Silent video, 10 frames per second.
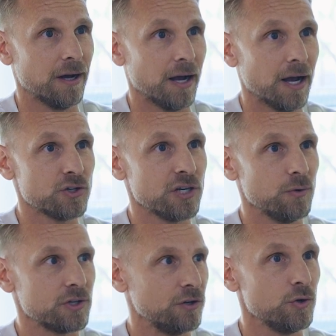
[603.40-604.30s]
Uh, she
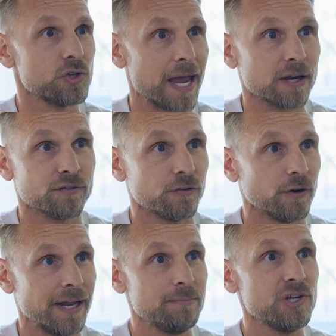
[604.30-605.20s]
was a news anchor
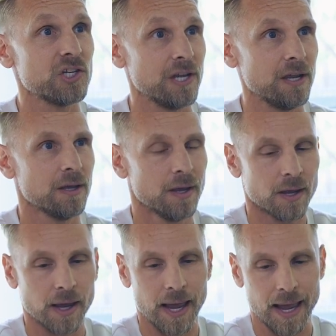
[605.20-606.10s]
for NBC
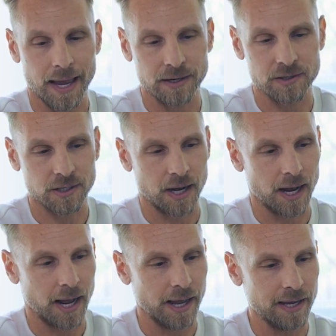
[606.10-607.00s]
and
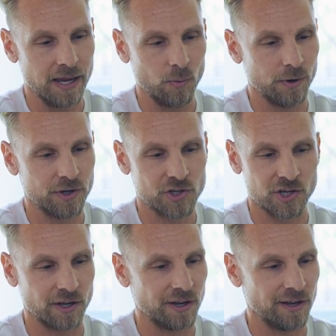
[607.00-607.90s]
uh, it was
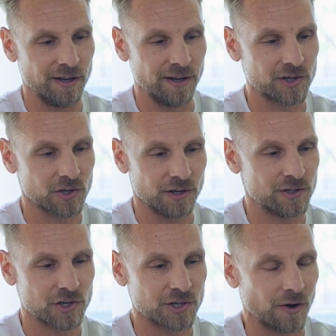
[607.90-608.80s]
uh, ex- uh,
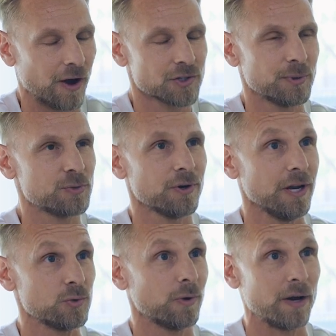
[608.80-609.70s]
just an awesome
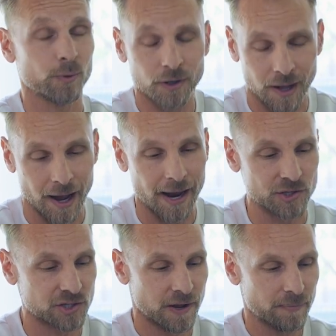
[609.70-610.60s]
experience. What I
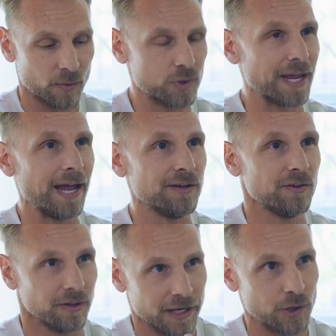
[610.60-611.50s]
realized was
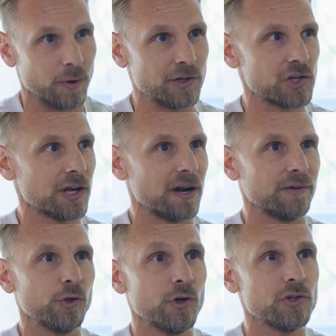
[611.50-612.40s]
that, like you had just kind of
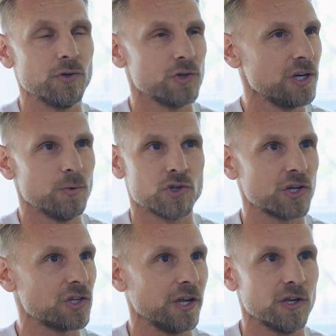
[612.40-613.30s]
alluded to, she was
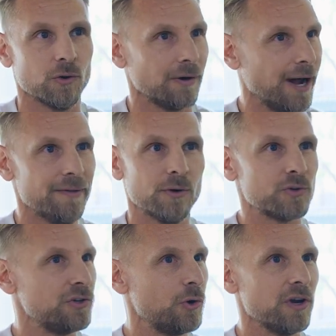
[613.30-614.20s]
just like you or I. There
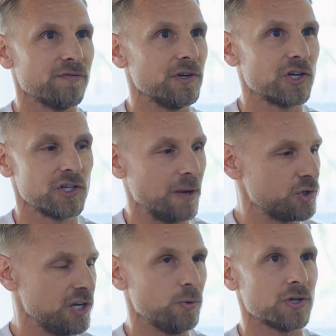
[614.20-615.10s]
was no difference except
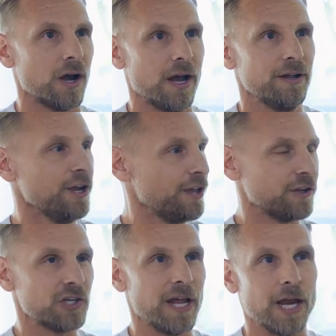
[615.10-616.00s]
she was on the
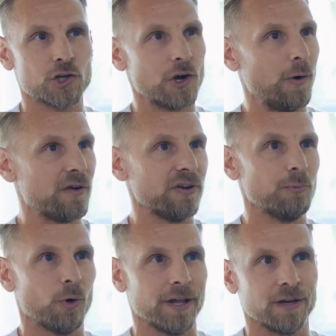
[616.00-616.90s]
Today Show every
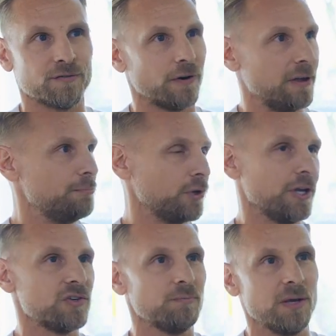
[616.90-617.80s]
morning in front of
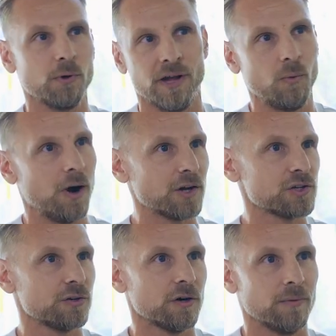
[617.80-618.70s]
millions of people that
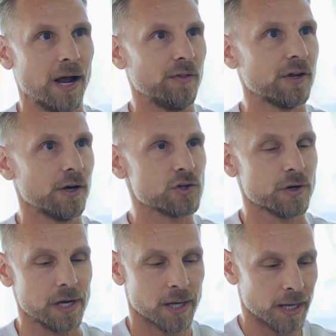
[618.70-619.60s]
watched her around the
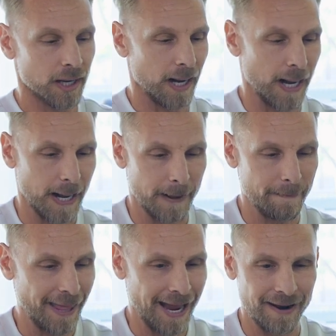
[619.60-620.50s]
country,
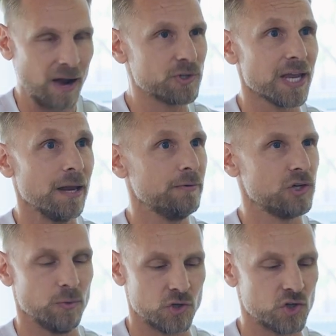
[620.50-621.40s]
um, and that was it.
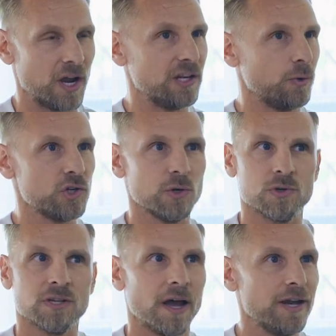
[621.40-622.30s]
She was genuine, she
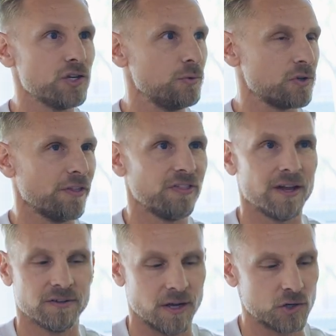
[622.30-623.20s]
was nice, she was
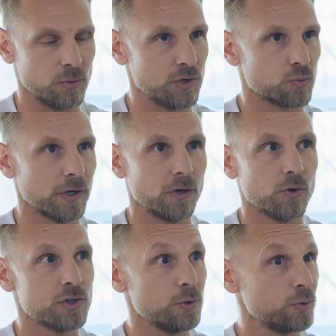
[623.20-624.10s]
authentic, she was
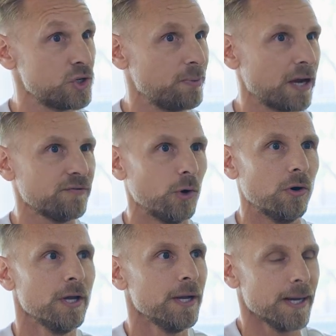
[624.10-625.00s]
real, she was
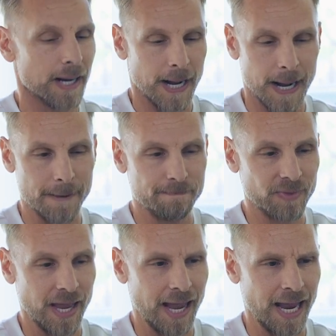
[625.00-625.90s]
respectful.
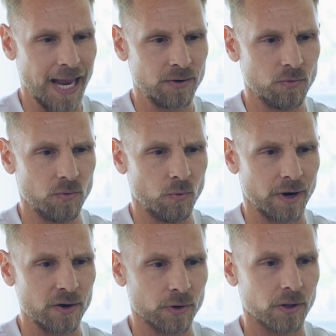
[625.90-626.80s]
Um, and what
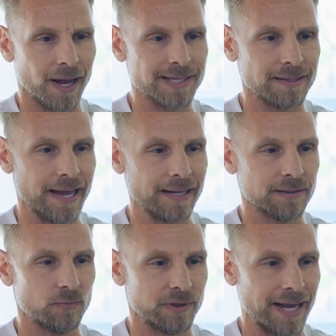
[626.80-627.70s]
I realized in
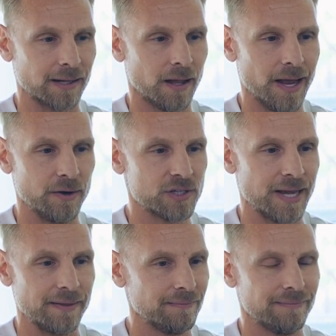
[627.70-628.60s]
that with that client is
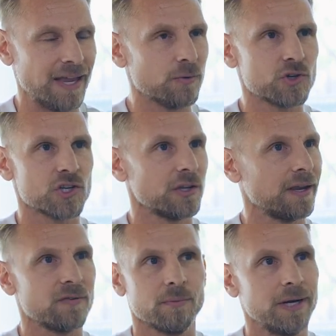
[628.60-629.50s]
that they were just
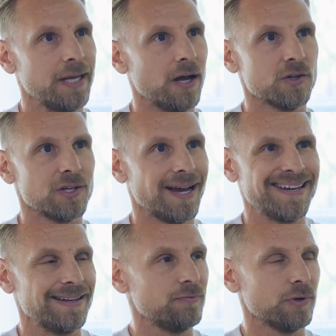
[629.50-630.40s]
like everybody else, and I
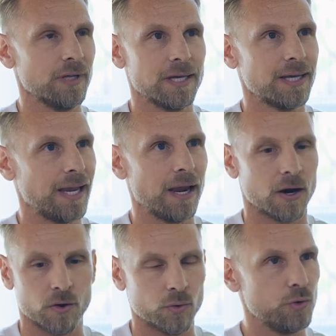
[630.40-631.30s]
didn't really
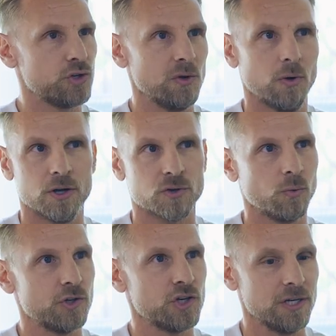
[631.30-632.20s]
care who she was or
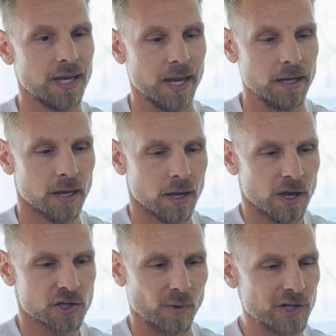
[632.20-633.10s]
what she did.
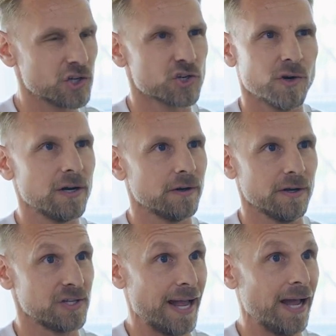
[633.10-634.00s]
So I just treated her
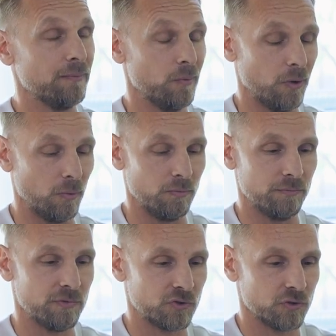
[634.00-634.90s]
as that. Well
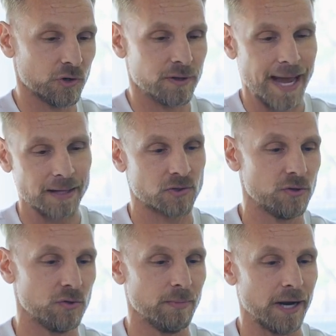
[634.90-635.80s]
took that
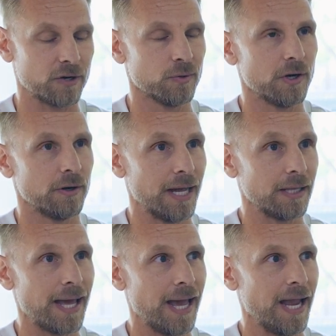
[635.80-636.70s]
to my career in
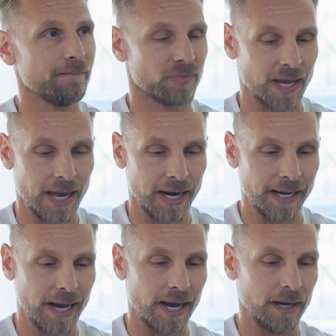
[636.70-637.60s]
LA, and I
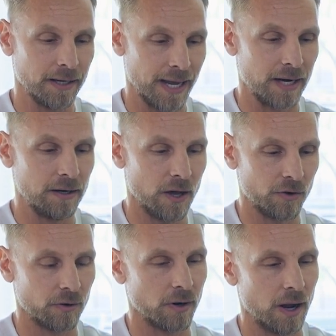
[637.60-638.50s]
got again
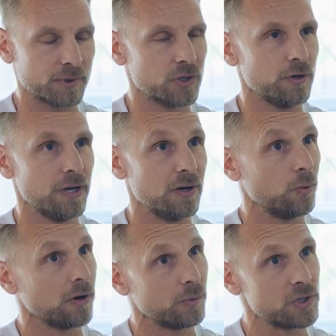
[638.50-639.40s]
another opportunity to
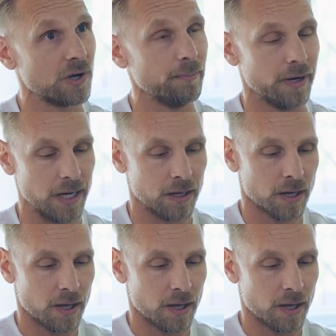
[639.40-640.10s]
work with somebody.